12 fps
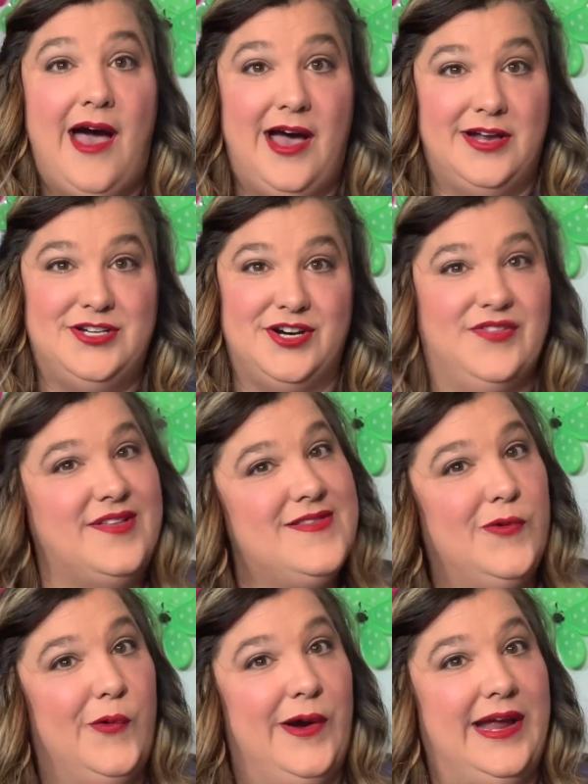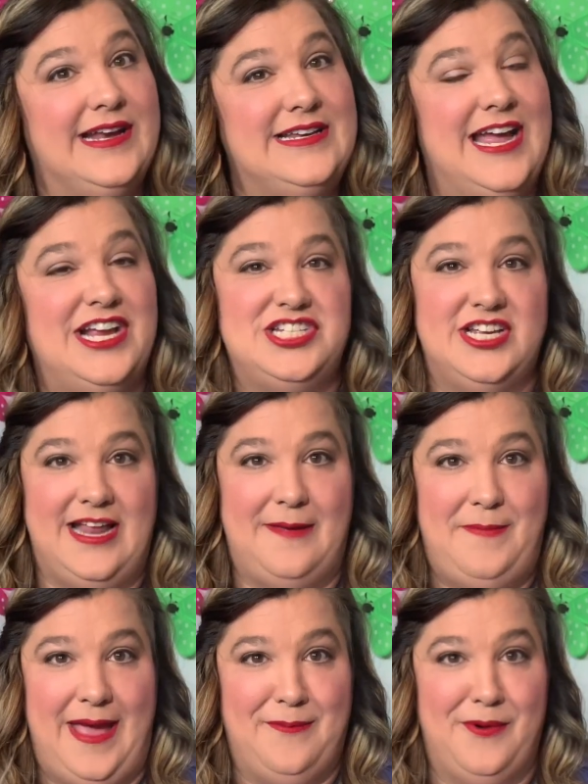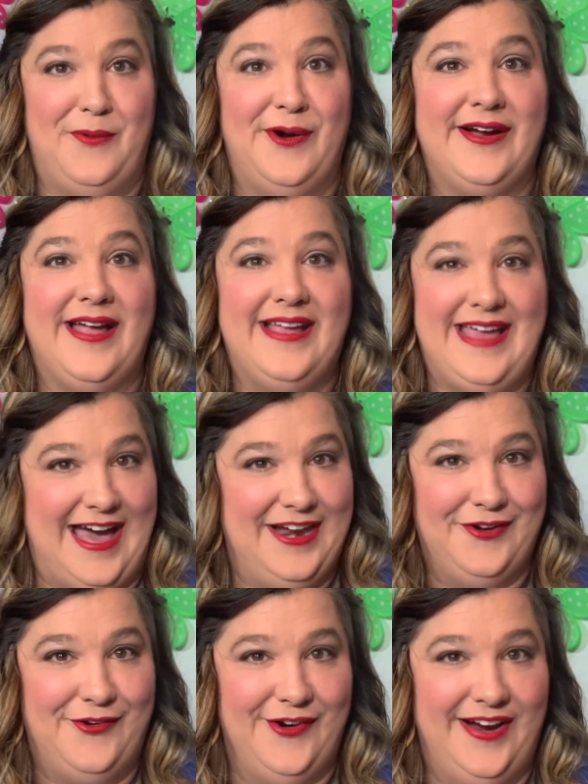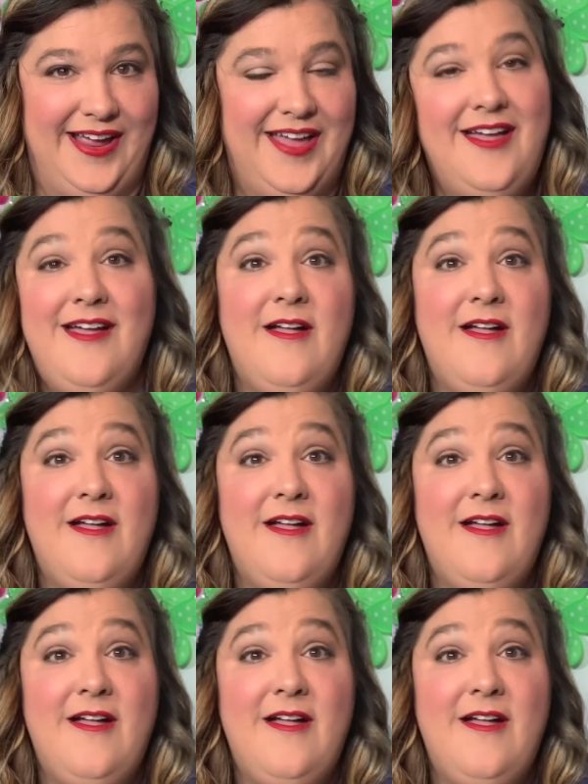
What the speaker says: under this orientation and paperwork category.